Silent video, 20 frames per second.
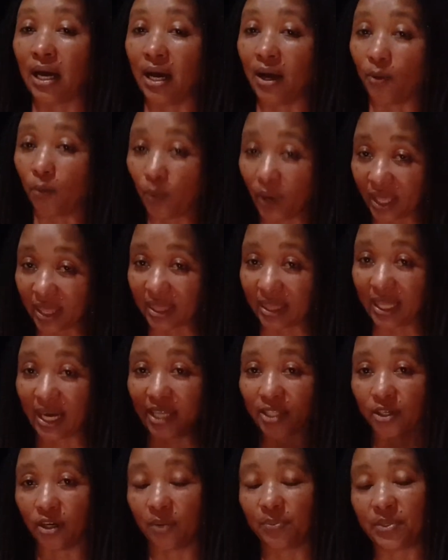with
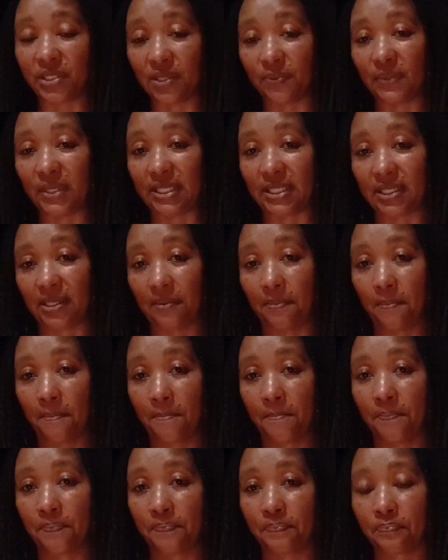that
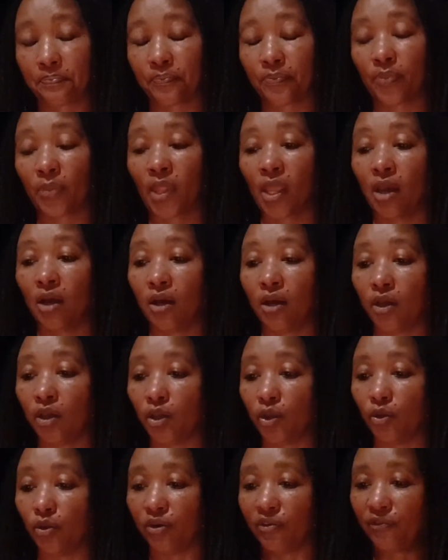optimism,
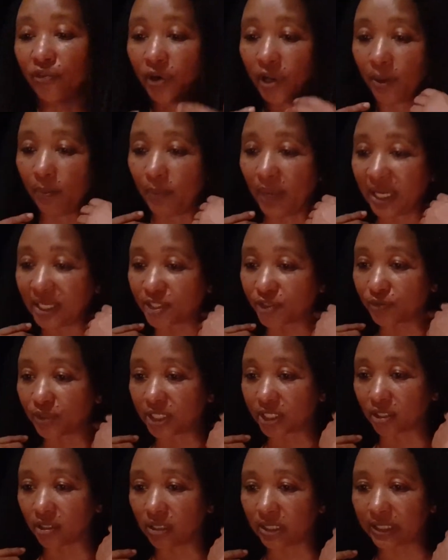for the best
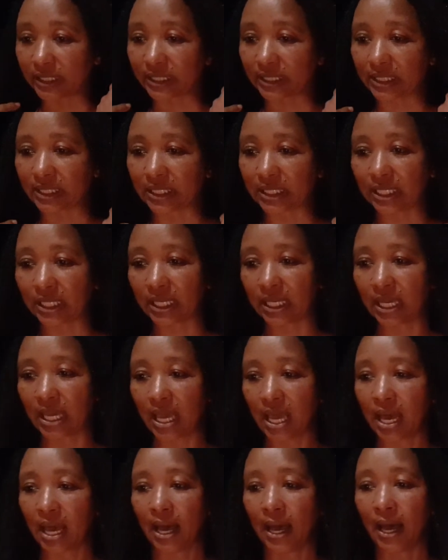results.
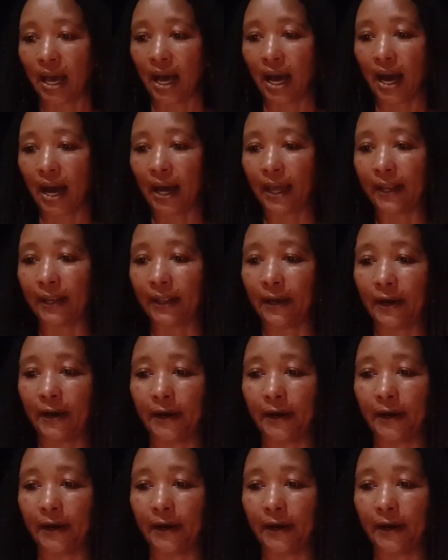And